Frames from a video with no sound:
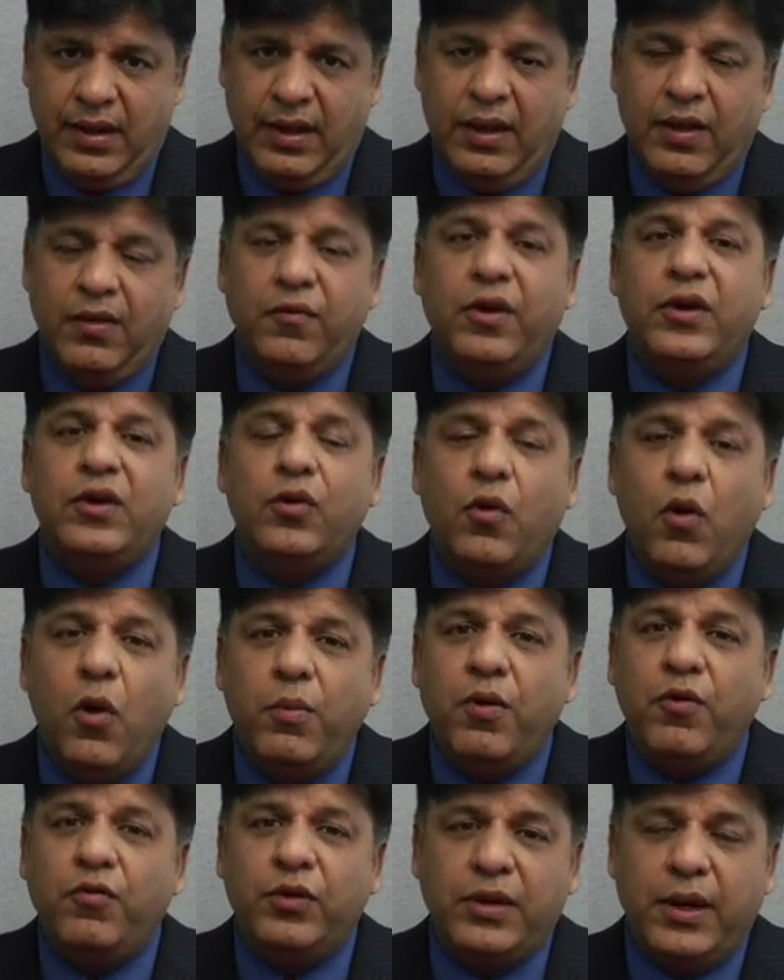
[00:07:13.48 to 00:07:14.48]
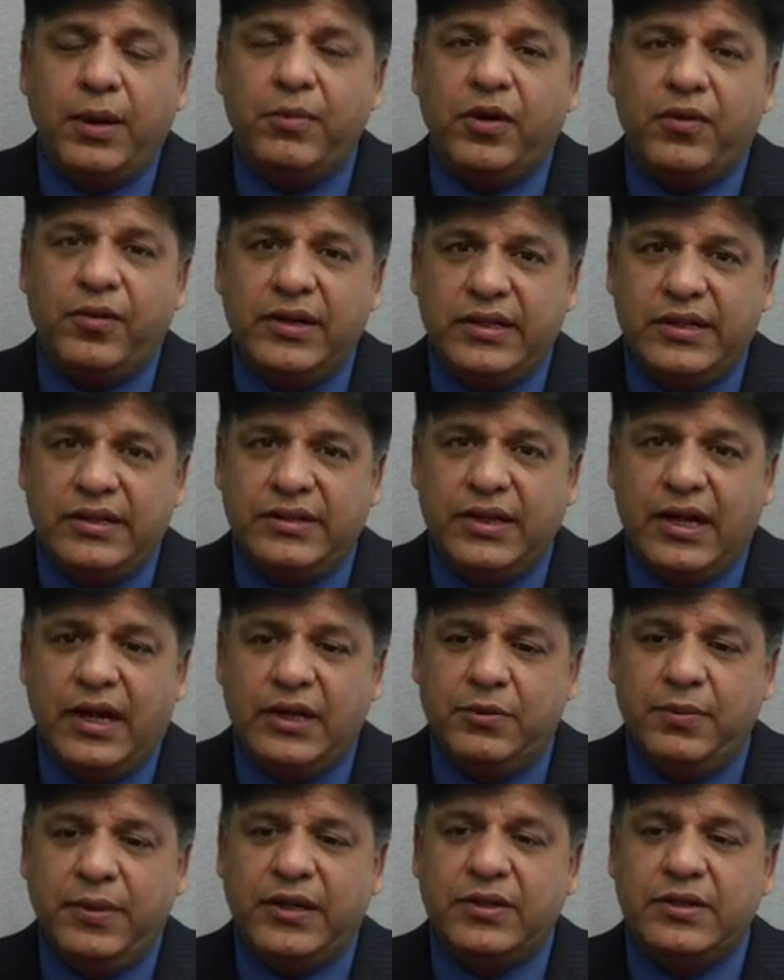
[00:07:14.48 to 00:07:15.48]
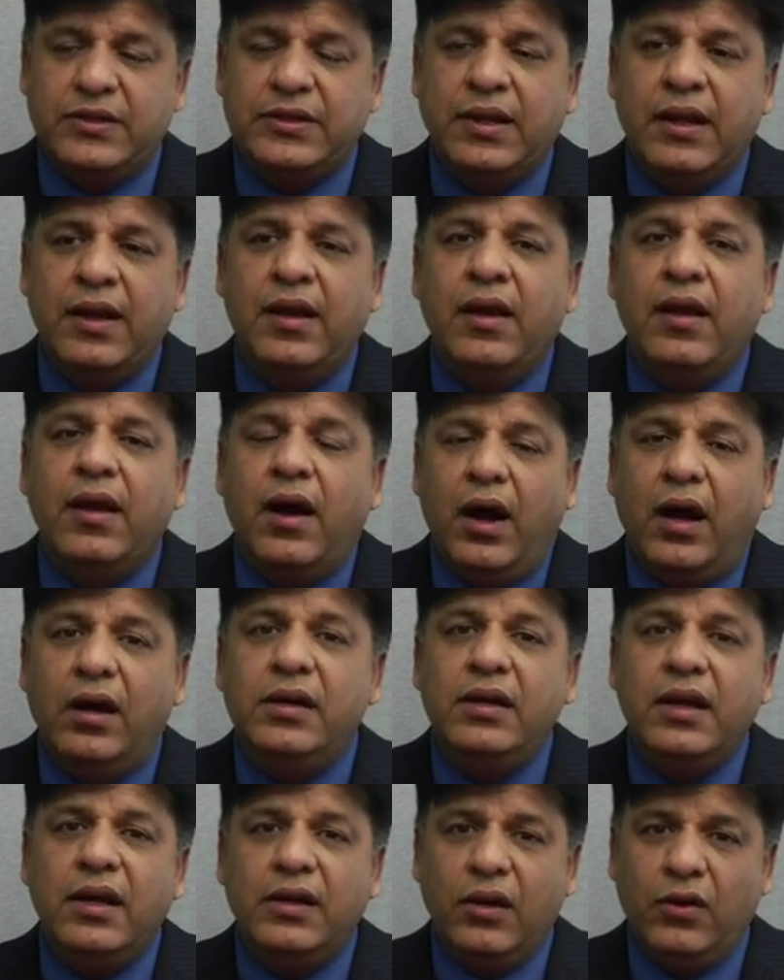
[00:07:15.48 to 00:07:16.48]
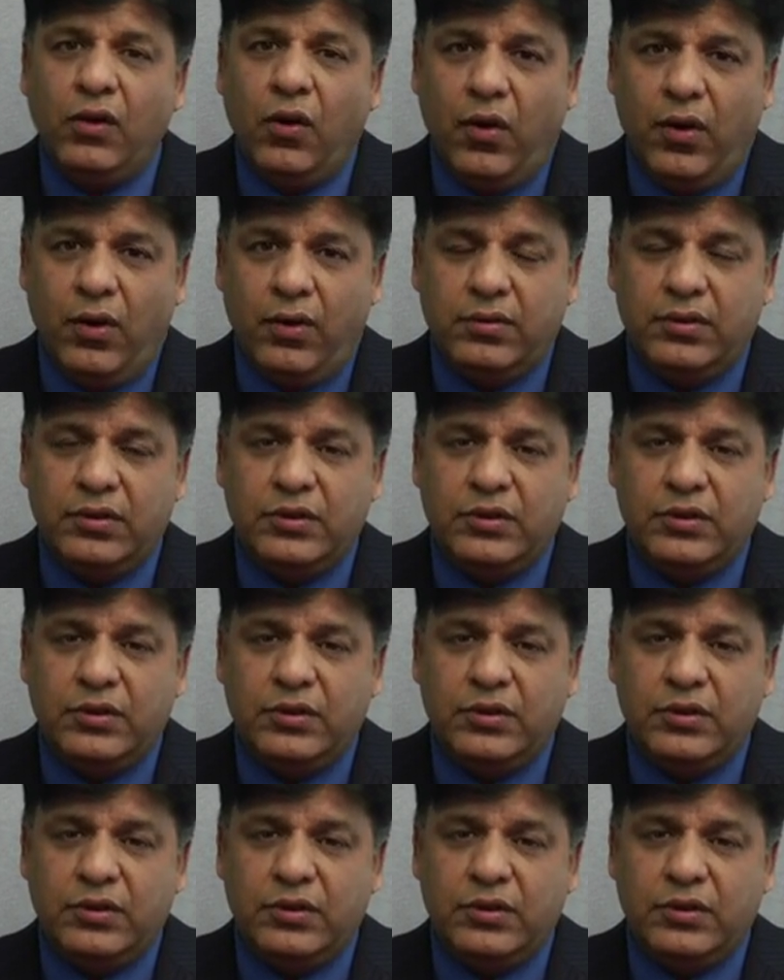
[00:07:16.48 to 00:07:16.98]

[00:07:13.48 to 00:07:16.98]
When you go before the immigration judge, because under the law,